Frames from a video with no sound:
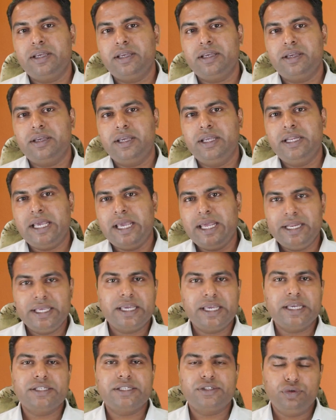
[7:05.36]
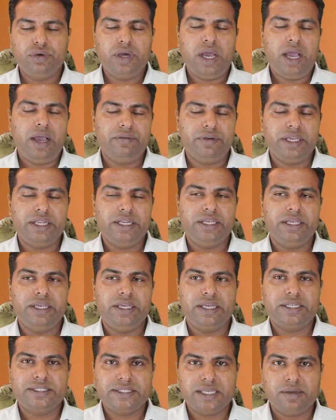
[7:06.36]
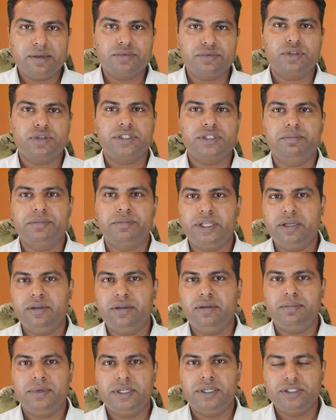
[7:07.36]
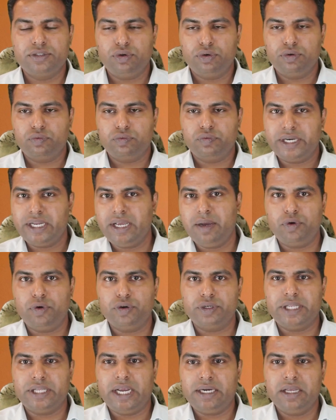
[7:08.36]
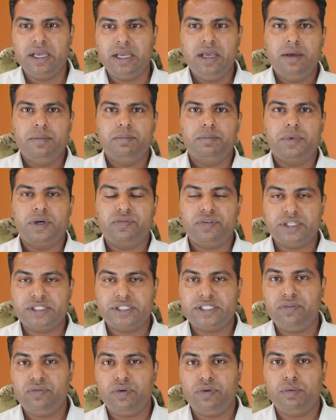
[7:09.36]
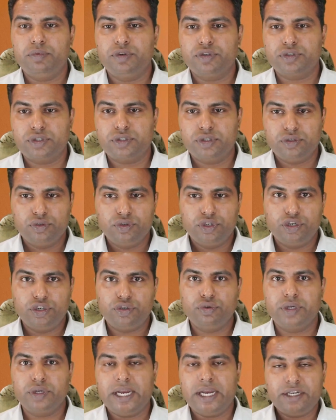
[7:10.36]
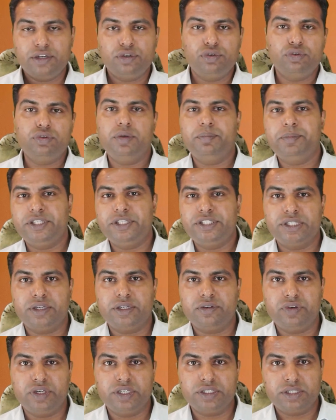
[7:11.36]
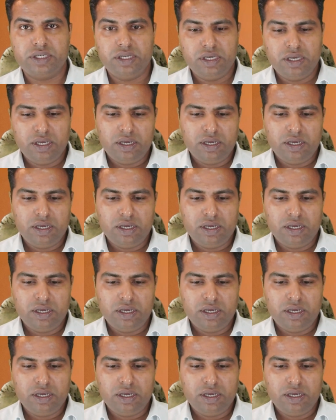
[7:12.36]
any case you have any exams or something, please don't worry about that. But first and foremost, you need to get into the picture first.